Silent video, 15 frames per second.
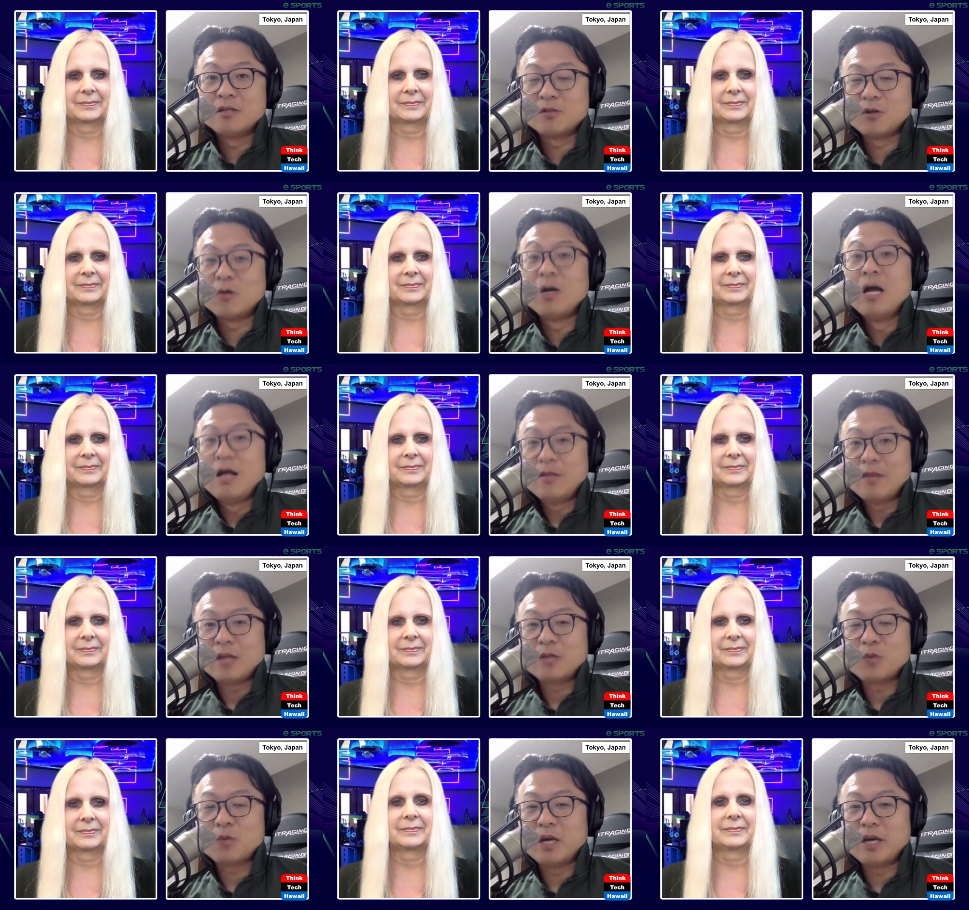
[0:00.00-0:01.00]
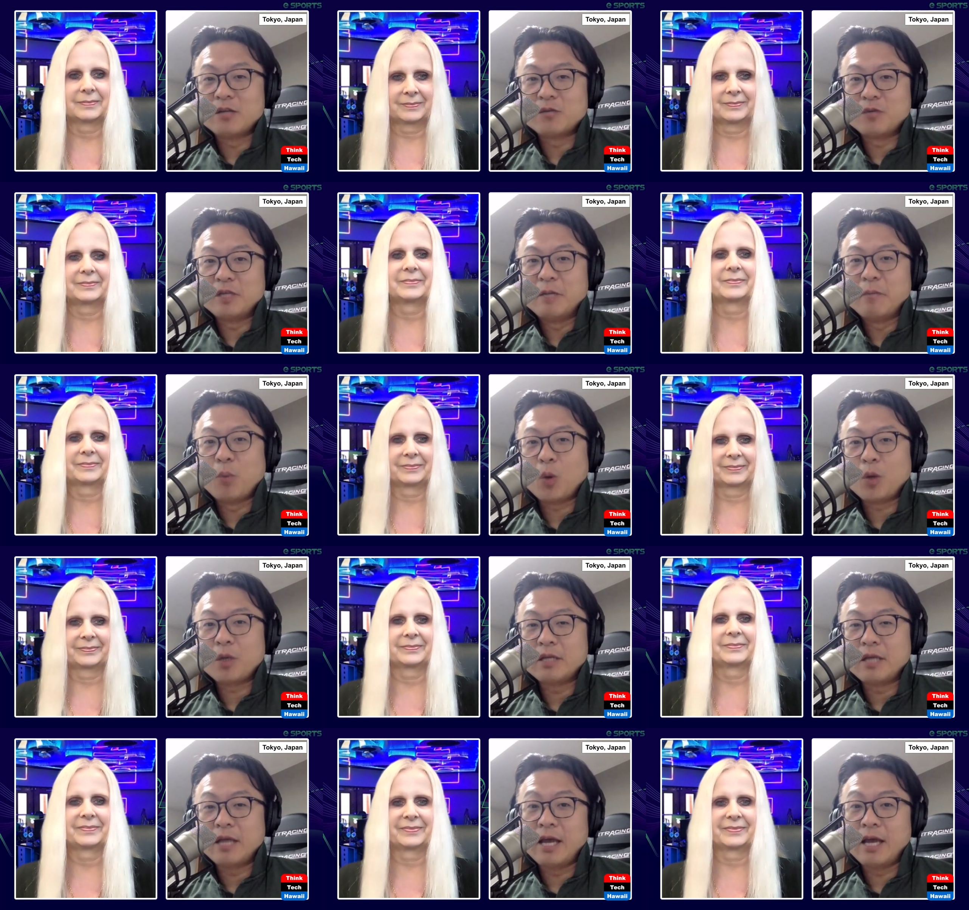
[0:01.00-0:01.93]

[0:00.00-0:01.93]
Speaker 1: So that's why it's really important.